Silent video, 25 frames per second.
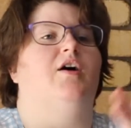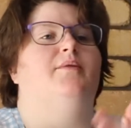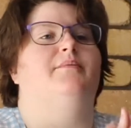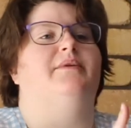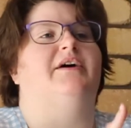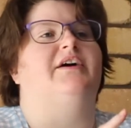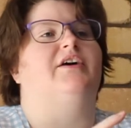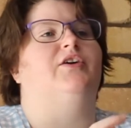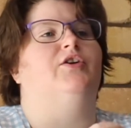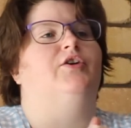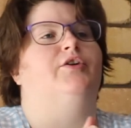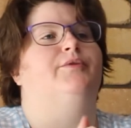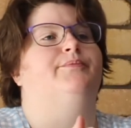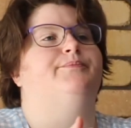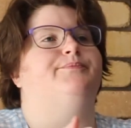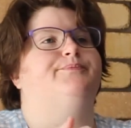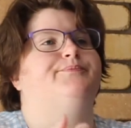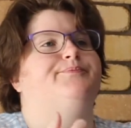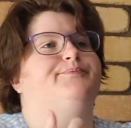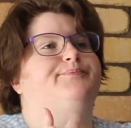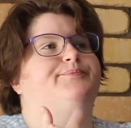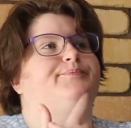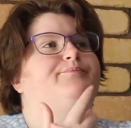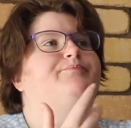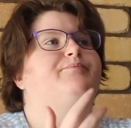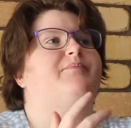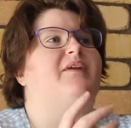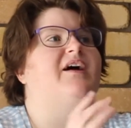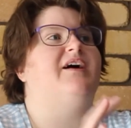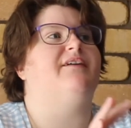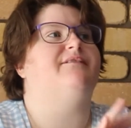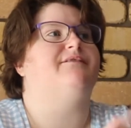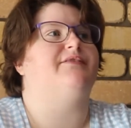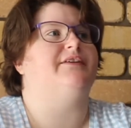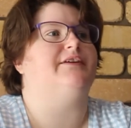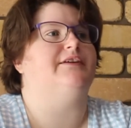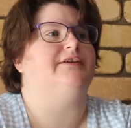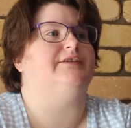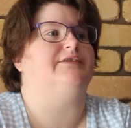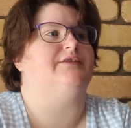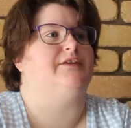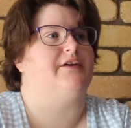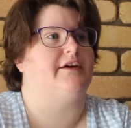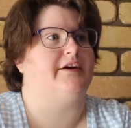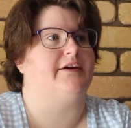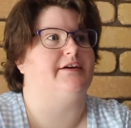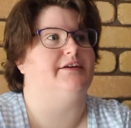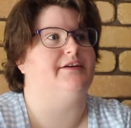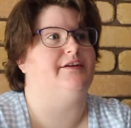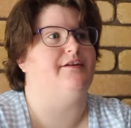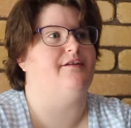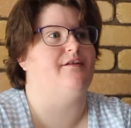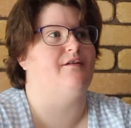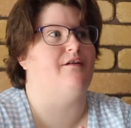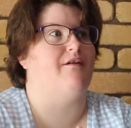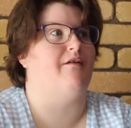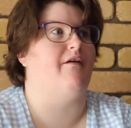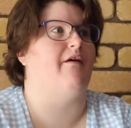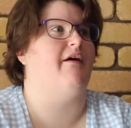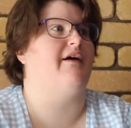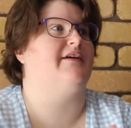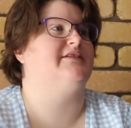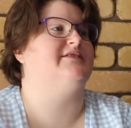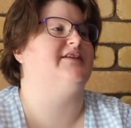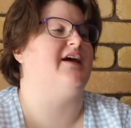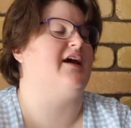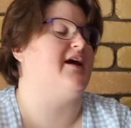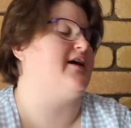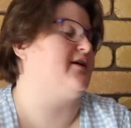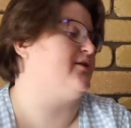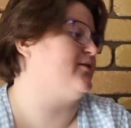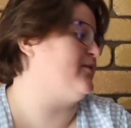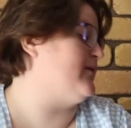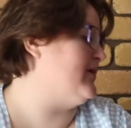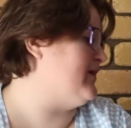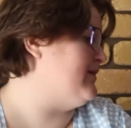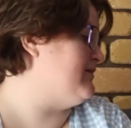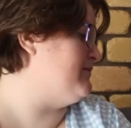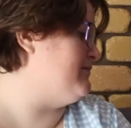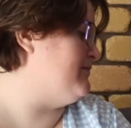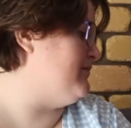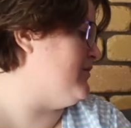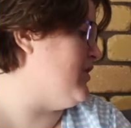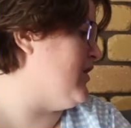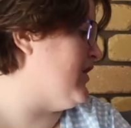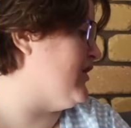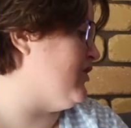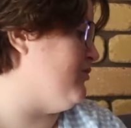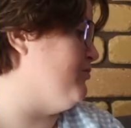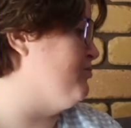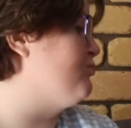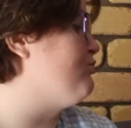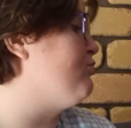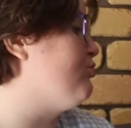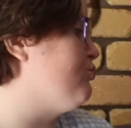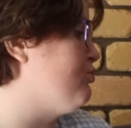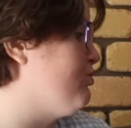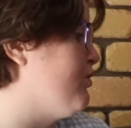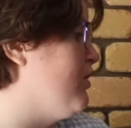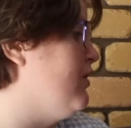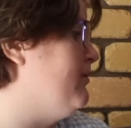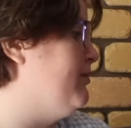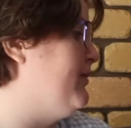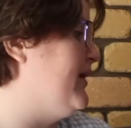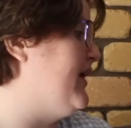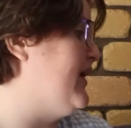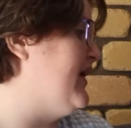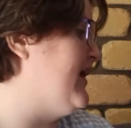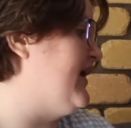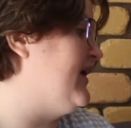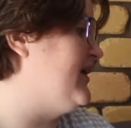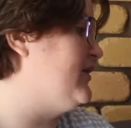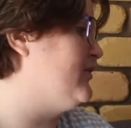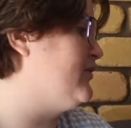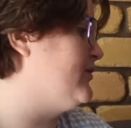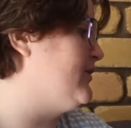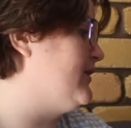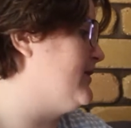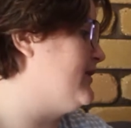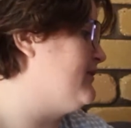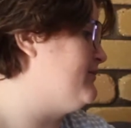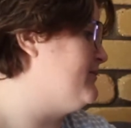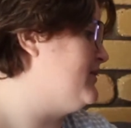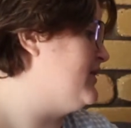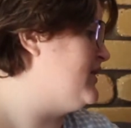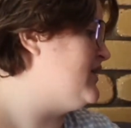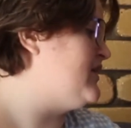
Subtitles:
my god, that feels like a nice hand cream, like a proper hand cream.